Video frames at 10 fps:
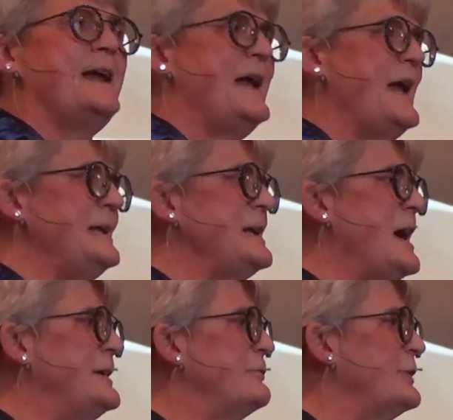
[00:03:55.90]
Any
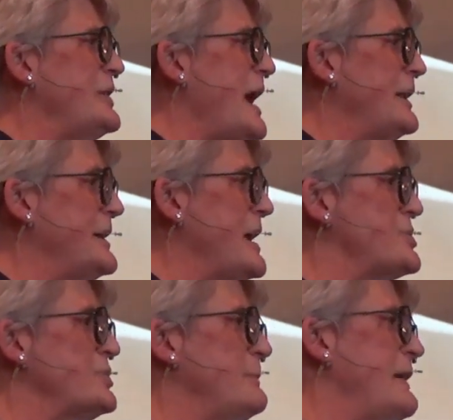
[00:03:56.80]
kind of
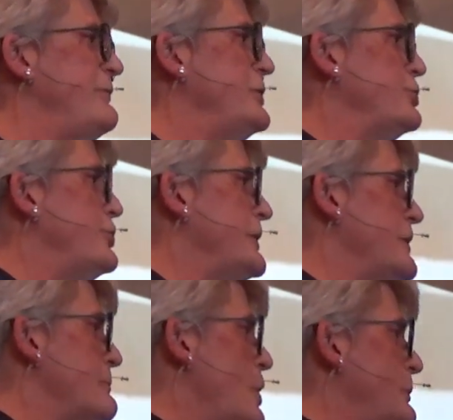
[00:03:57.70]
retaliation may feel good in
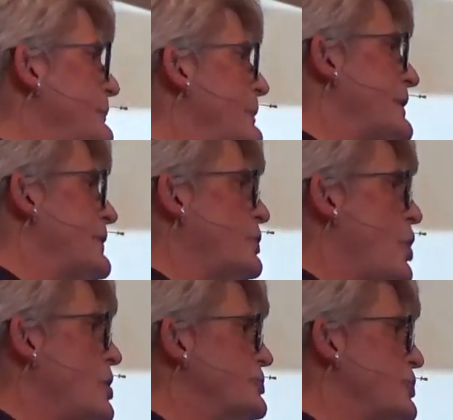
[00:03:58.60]
the moment, but in the
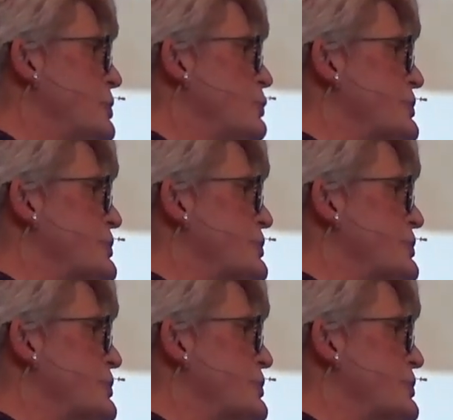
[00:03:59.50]
long term, we're